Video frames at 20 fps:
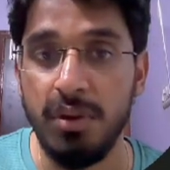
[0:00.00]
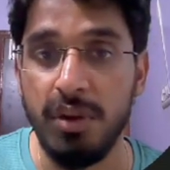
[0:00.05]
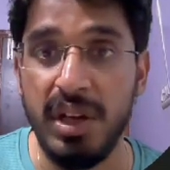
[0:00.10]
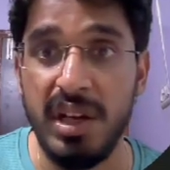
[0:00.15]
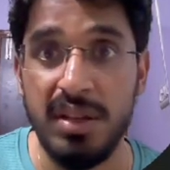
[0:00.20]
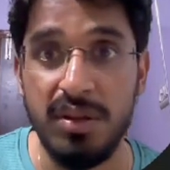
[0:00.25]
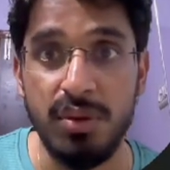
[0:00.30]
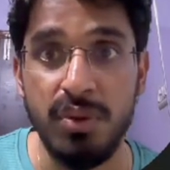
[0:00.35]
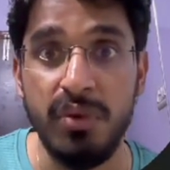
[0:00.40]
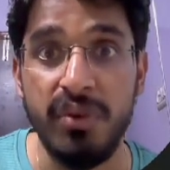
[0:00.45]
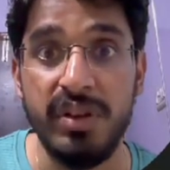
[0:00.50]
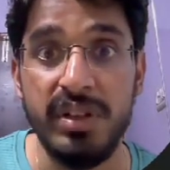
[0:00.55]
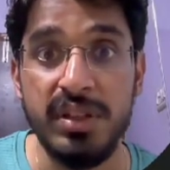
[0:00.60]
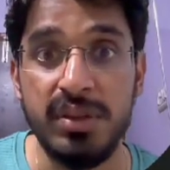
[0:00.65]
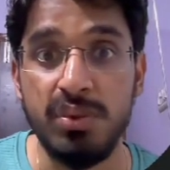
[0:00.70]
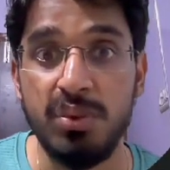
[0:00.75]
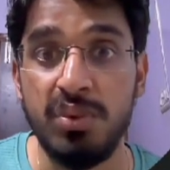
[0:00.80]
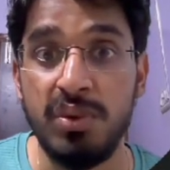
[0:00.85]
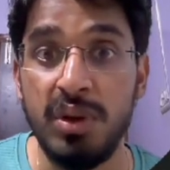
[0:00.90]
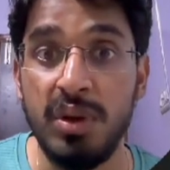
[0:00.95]
Okay, so we
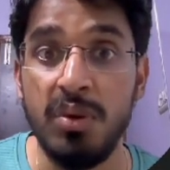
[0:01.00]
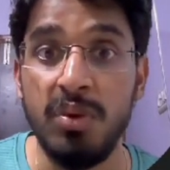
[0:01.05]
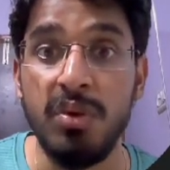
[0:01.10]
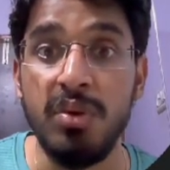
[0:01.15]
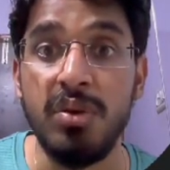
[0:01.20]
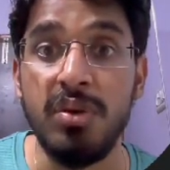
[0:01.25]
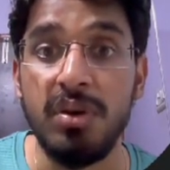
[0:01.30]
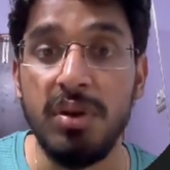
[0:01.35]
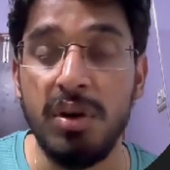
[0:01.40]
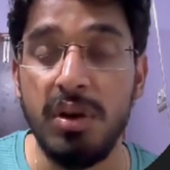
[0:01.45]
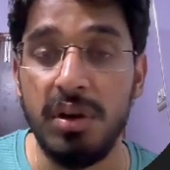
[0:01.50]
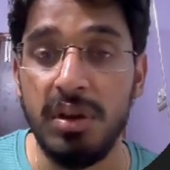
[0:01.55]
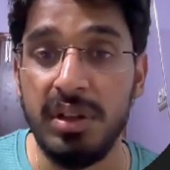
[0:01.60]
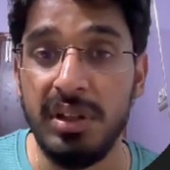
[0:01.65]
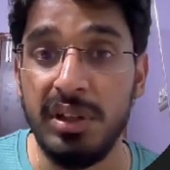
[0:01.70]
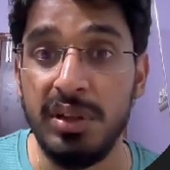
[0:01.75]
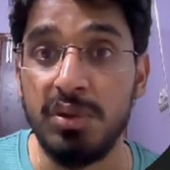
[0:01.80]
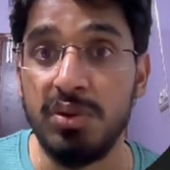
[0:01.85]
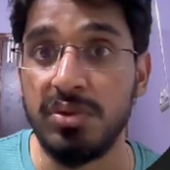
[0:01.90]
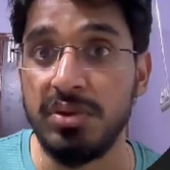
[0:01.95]
just now gotta
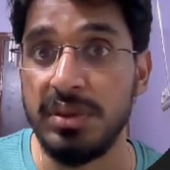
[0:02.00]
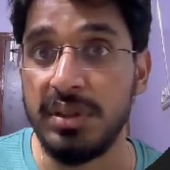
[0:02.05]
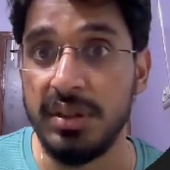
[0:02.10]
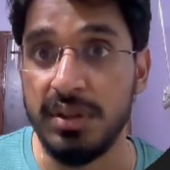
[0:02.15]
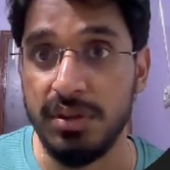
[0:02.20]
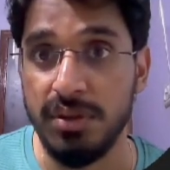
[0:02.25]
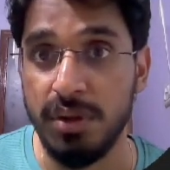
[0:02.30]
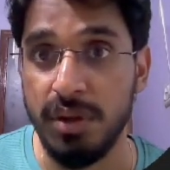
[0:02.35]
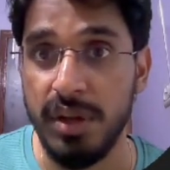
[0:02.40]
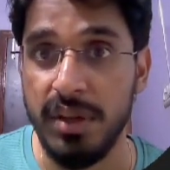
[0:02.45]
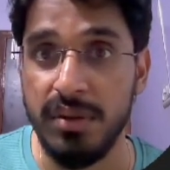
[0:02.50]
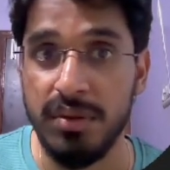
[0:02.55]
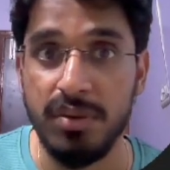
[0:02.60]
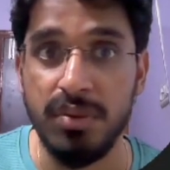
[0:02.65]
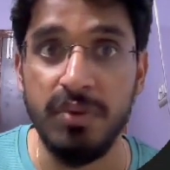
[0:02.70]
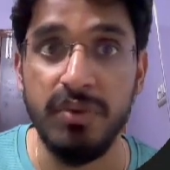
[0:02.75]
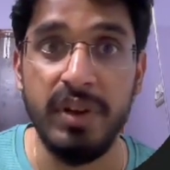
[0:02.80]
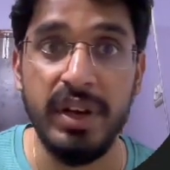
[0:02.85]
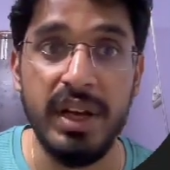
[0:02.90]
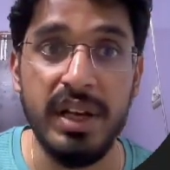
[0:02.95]
use this. Okay,
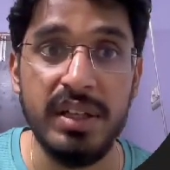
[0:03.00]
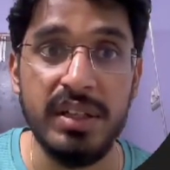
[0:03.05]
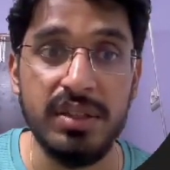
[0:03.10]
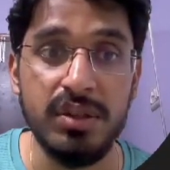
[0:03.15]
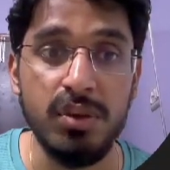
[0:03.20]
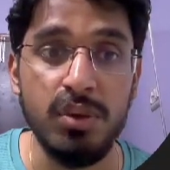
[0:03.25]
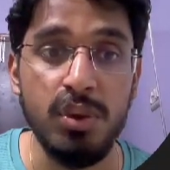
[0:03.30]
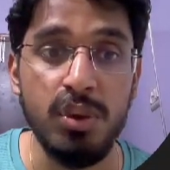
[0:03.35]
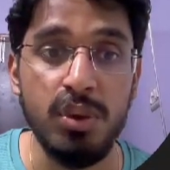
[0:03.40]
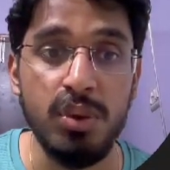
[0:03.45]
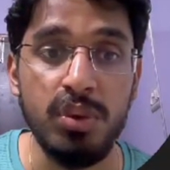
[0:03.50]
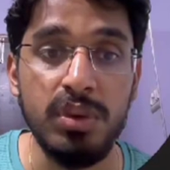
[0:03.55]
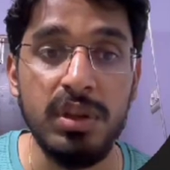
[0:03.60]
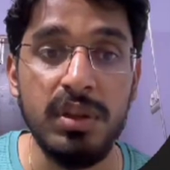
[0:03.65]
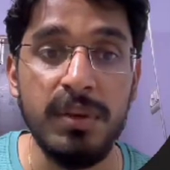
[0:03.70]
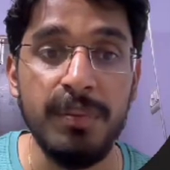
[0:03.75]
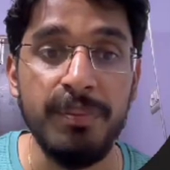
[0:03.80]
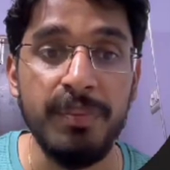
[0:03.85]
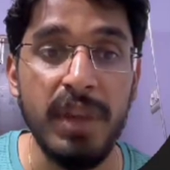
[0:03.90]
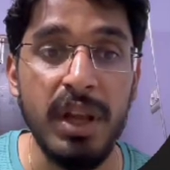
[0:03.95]
so we can just go to
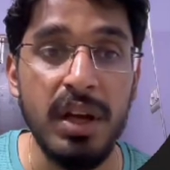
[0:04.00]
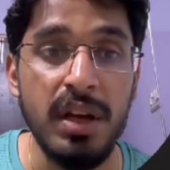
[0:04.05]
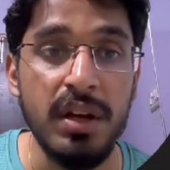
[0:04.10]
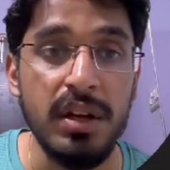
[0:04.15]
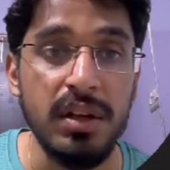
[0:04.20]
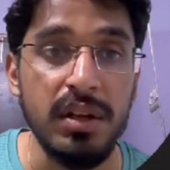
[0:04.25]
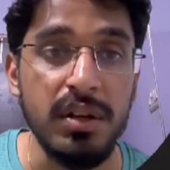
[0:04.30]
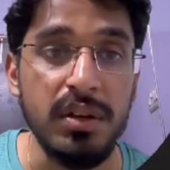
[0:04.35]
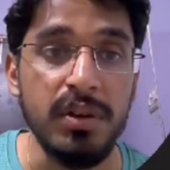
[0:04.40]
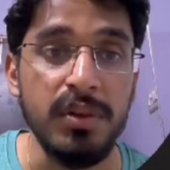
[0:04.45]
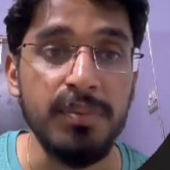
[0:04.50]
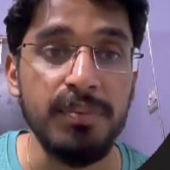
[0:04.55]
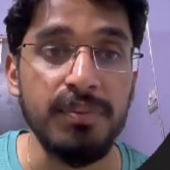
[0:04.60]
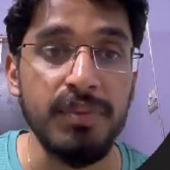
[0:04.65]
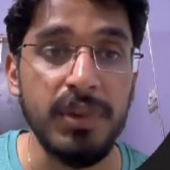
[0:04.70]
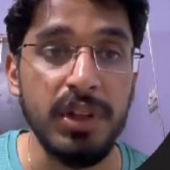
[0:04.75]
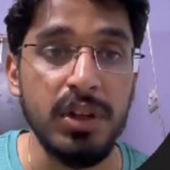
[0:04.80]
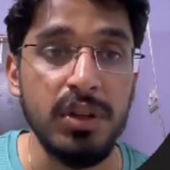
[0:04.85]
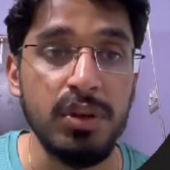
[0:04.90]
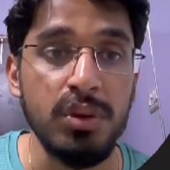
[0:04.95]
the
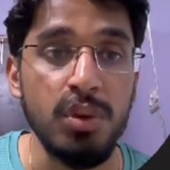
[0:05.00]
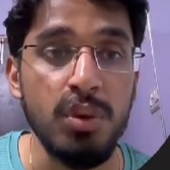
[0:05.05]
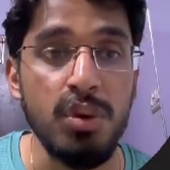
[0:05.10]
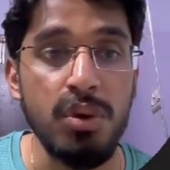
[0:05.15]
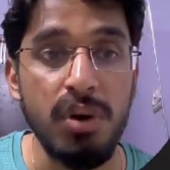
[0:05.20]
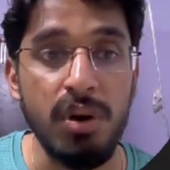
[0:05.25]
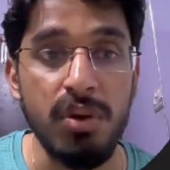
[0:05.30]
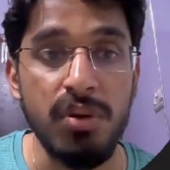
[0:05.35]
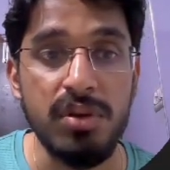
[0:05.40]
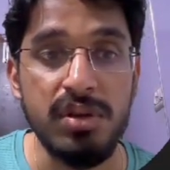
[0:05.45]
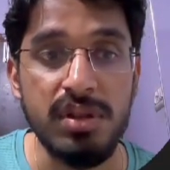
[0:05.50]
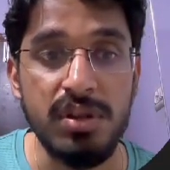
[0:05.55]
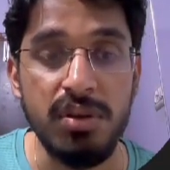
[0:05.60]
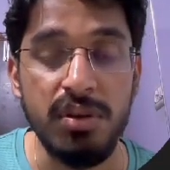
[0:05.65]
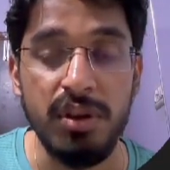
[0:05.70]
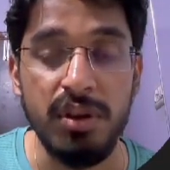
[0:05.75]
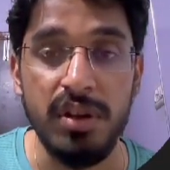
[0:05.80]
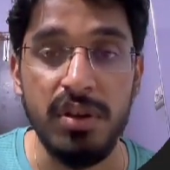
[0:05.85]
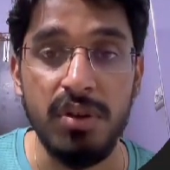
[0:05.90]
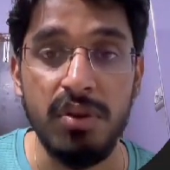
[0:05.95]
to do routes,
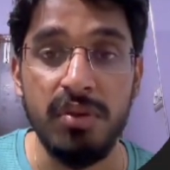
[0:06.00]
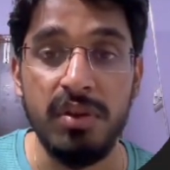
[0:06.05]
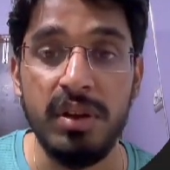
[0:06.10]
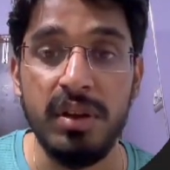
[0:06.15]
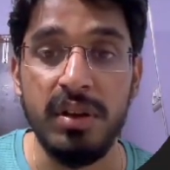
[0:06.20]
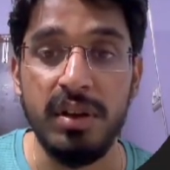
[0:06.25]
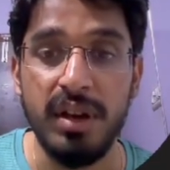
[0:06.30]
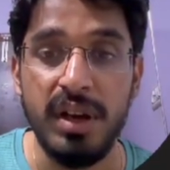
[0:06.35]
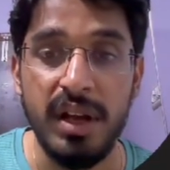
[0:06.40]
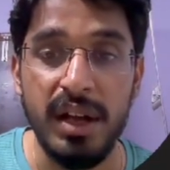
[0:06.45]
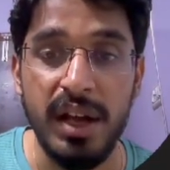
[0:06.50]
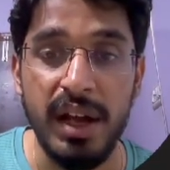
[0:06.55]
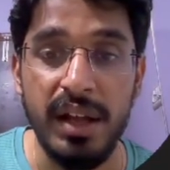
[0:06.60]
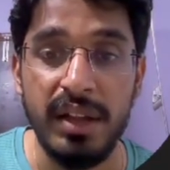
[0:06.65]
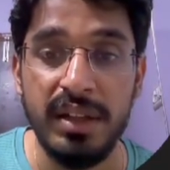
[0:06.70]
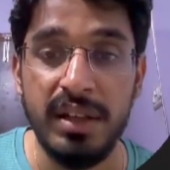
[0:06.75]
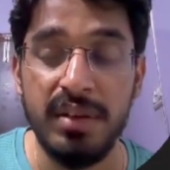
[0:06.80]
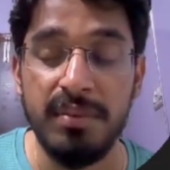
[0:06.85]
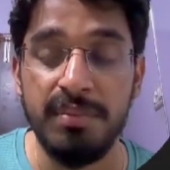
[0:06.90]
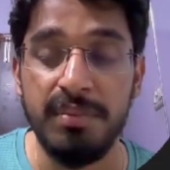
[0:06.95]
okay, over here,
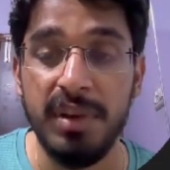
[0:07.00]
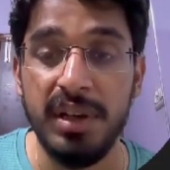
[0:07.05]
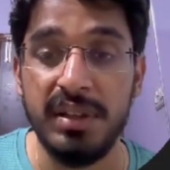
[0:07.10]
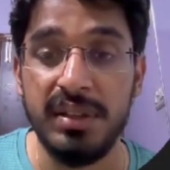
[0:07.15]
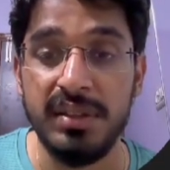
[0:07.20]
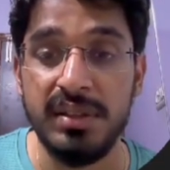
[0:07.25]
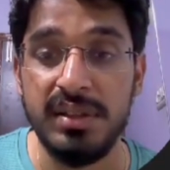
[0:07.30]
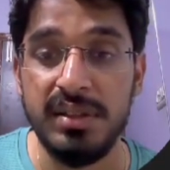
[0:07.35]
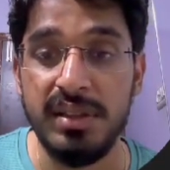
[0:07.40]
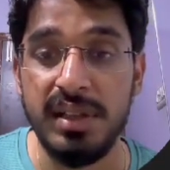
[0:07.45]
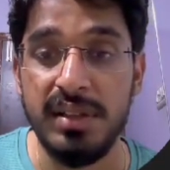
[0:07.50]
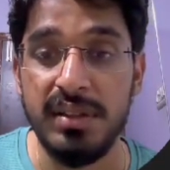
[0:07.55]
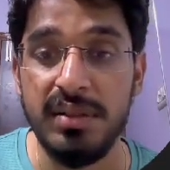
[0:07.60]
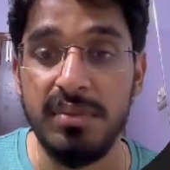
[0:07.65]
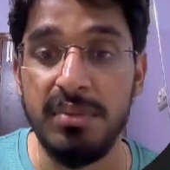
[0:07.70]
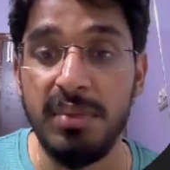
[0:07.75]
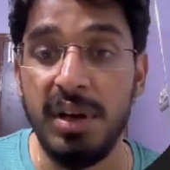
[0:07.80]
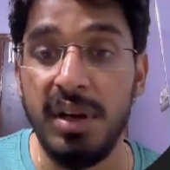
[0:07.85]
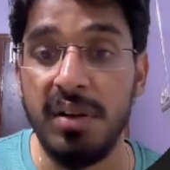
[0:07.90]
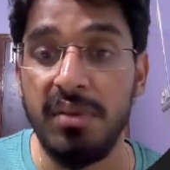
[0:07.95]
and then pass this as a
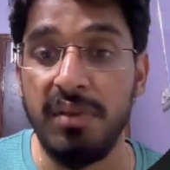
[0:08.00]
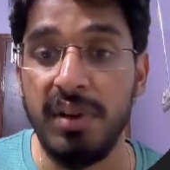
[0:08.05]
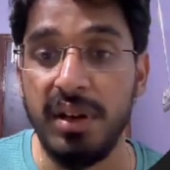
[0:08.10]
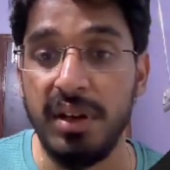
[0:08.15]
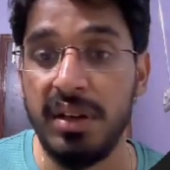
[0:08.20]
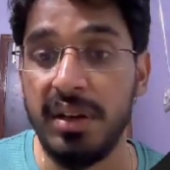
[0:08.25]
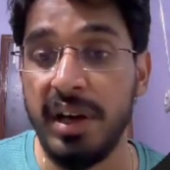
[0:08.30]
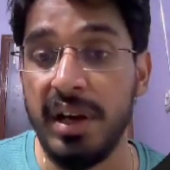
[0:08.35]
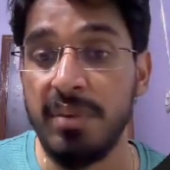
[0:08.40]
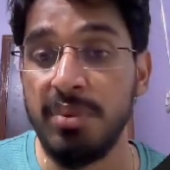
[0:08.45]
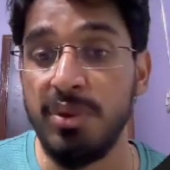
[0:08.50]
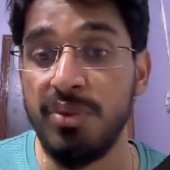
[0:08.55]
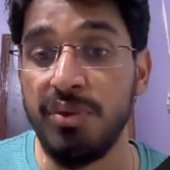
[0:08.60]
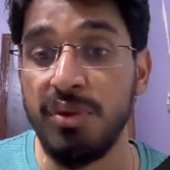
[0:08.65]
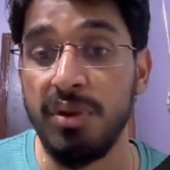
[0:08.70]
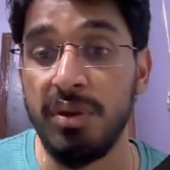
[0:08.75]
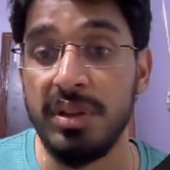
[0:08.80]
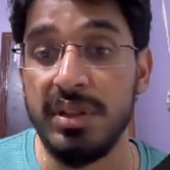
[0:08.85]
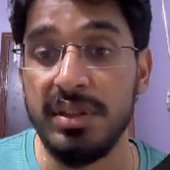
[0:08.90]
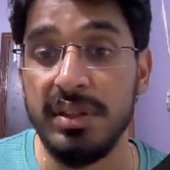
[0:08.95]
middleware right
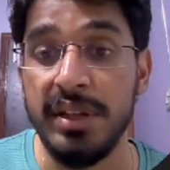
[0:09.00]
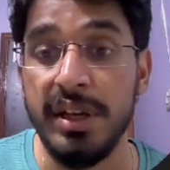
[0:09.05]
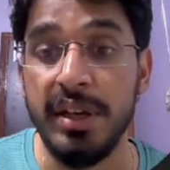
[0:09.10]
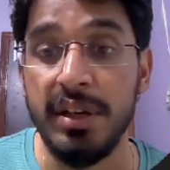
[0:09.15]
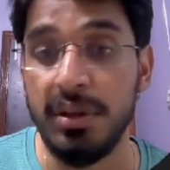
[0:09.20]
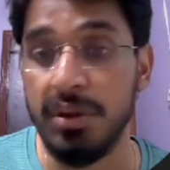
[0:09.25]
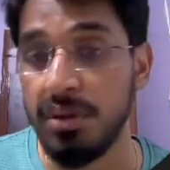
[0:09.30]
before this get